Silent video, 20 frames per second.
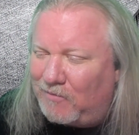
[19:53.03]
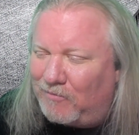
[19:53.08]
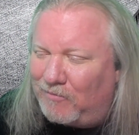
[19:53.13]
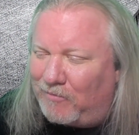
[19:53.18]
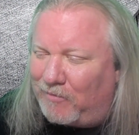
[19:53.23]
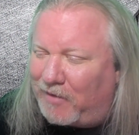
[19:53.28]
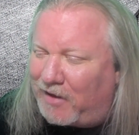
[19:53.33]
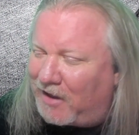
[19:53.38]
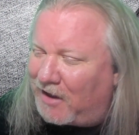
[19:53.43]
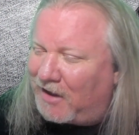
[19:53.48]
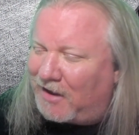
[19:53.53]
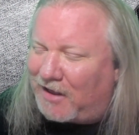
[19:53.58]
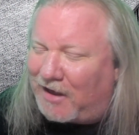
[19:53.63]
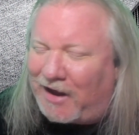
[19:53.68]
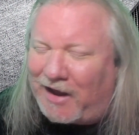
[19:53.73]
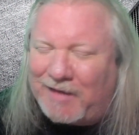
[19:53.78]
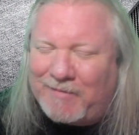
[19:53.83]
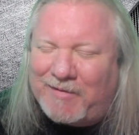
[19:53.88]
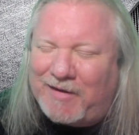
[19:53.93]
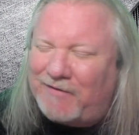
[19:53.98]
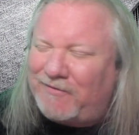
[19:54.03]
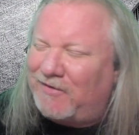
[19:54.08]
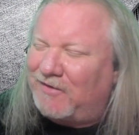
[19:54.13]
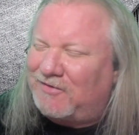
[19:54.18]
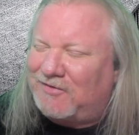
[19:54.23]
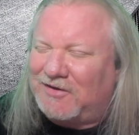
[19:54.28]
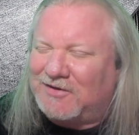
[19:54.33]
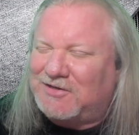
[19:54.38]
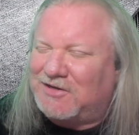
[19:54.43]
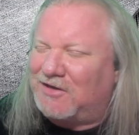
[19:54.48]
man, I'm having
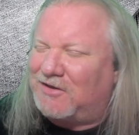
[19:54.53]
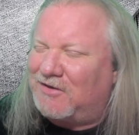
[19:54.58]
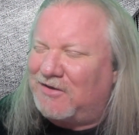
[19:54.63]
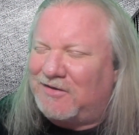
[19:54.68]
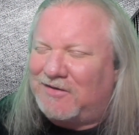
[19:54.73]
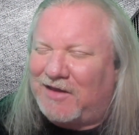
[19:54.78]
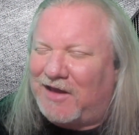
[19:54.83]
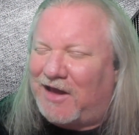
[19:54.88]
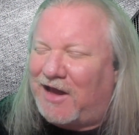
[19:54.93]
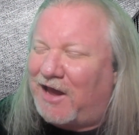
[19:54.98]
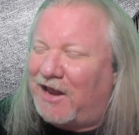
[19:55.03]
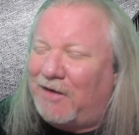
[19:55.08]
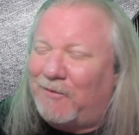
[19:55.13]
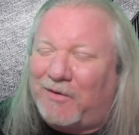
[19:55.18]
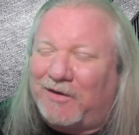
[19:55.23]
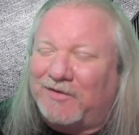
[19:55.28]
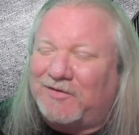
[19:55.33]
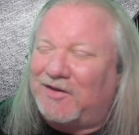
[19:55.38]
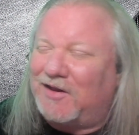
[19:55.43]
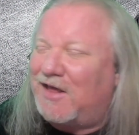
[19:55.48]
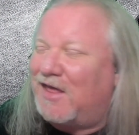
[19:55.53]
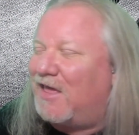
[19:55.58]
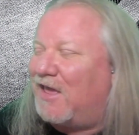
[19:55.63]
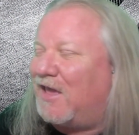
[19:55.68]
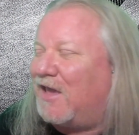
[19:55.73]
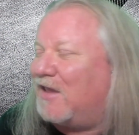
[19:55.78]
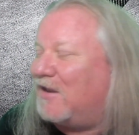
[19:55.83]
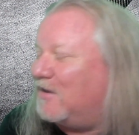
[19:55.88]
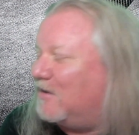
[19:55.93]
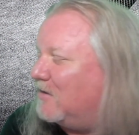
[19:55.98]
such a good day. I don't want today to
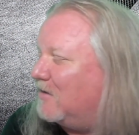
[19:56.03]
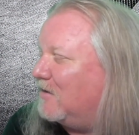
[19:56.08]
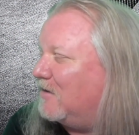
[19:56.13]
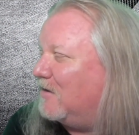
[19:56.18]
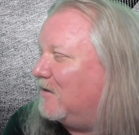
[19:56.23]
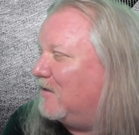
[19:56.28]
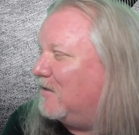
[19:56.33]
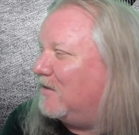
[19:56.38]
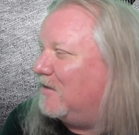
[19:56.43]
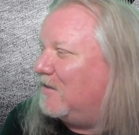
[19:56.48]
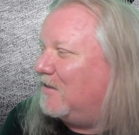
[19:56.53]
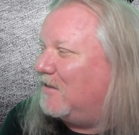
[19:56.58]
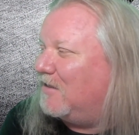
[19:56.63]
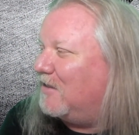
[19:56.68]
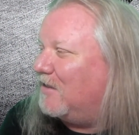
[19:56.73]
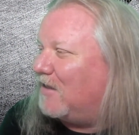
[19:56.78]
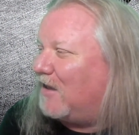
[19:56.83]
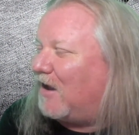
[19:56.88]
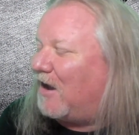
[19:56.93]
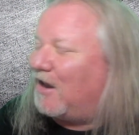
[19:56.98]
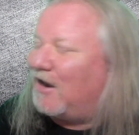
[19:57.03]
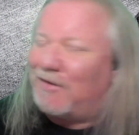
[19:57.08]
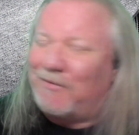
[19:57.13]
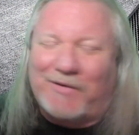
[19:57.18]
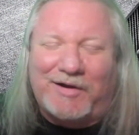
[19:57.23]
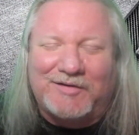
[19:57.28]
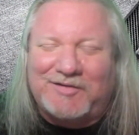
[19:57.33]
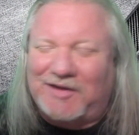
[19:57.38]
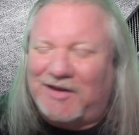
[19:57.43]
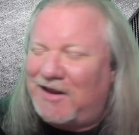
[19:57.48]
end. I don't
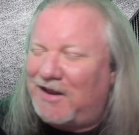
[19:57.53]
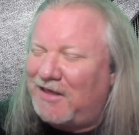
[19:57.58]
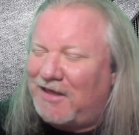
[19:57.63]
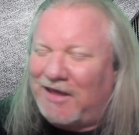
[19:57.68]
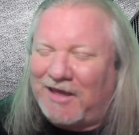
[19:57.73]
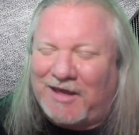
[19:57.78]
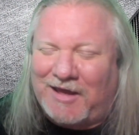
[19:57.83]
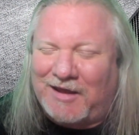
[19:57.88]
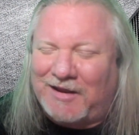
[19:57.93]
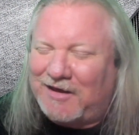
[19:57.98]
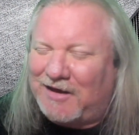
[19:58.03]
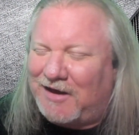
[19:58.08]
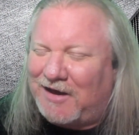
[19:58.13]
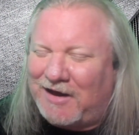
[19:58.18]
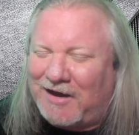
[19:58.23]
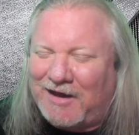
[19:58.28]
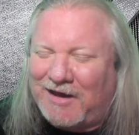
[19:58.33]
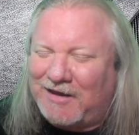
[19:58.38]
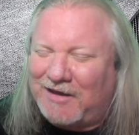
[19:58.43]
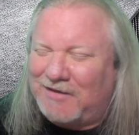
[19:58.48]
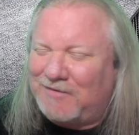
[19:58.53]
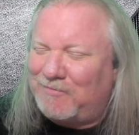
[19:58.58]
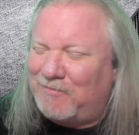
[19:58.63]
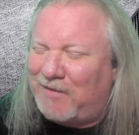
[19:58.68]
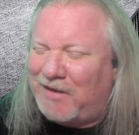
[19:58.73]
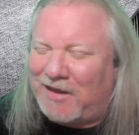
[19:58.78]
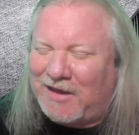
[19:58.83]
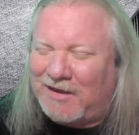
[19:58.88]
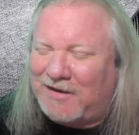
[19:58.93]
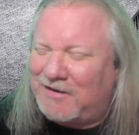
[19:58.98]
want today to end. I,
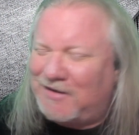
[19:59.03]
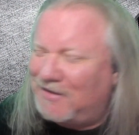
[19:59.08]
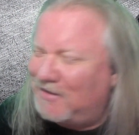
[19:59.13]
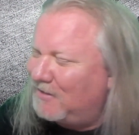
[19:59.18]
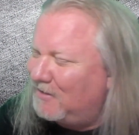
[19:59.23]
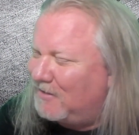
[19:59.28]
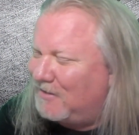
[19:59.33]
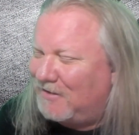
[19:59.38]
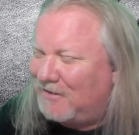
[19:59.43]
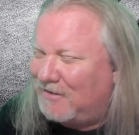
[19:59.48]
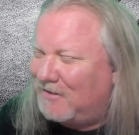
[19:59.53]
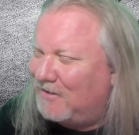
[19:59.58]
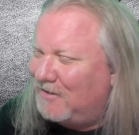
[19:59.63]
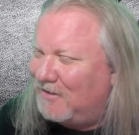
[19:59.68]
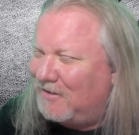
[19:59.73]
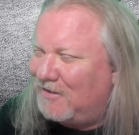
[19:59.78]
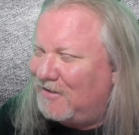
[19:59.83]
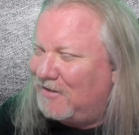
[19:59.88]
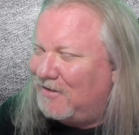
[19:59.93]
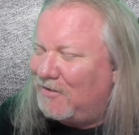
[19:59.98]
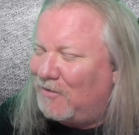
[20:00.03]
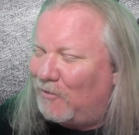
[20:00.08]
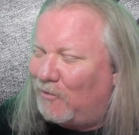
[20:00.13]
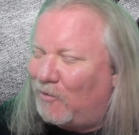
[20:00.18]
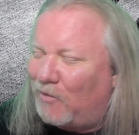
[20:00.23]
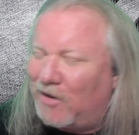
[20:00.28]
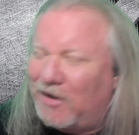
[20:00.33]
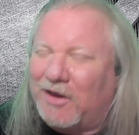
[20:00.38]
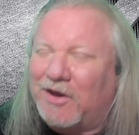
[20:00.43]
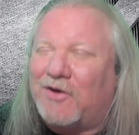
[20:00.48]
man,
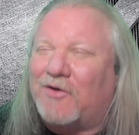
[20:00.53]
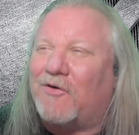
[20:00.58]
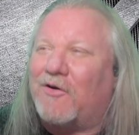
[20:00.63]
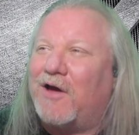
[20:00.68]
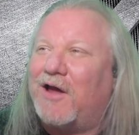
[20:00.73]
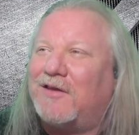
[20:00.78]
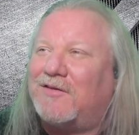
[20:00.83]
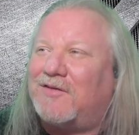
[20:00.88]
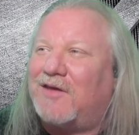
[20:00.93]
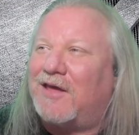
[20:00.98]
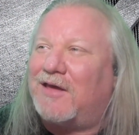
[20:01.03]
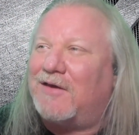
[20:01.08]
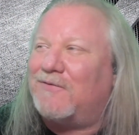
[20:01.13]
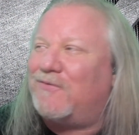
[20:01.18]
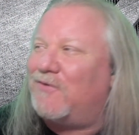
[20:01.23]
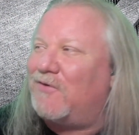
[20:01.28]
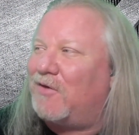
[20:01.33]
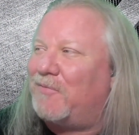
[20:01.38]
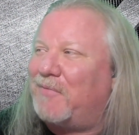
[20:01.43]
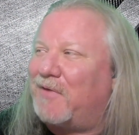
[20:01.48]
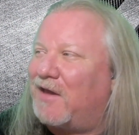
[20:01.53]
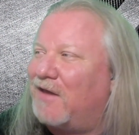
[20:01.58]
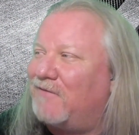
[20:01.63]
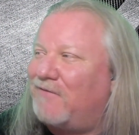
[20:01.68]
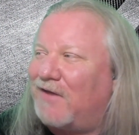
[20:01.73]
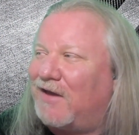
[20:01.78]
what a great day of filming I've